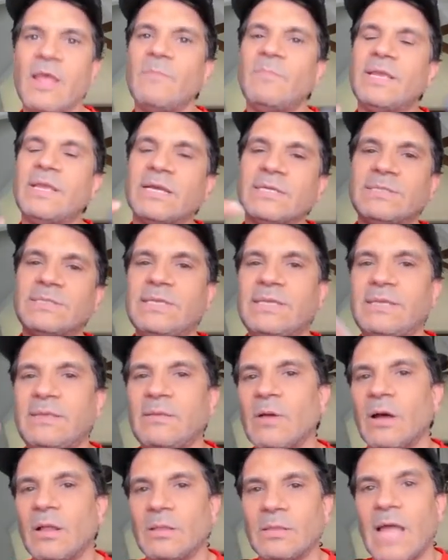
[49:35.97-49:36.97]
because
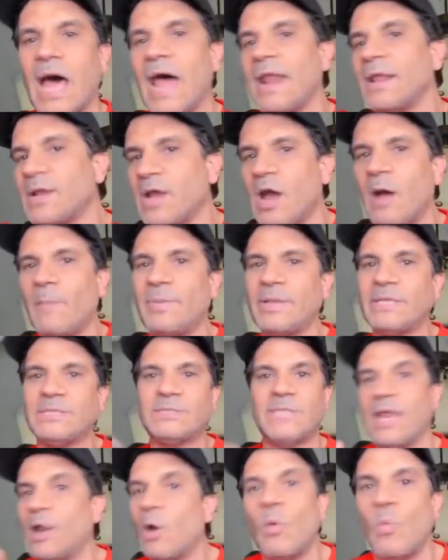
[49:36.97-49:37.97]
a lot of companies,
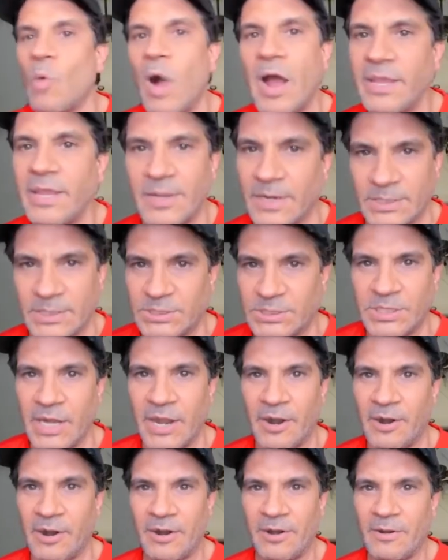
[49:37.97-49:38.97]
they don't want you to
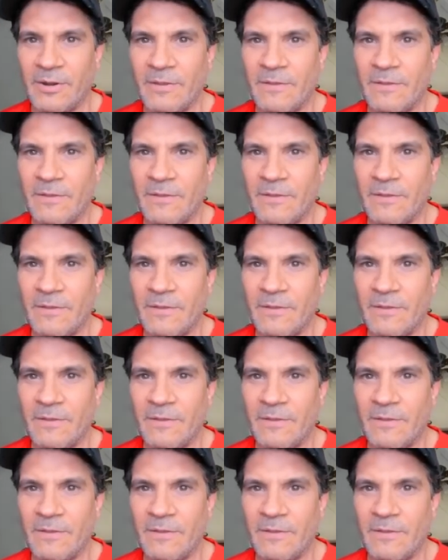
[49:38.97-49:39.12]
share.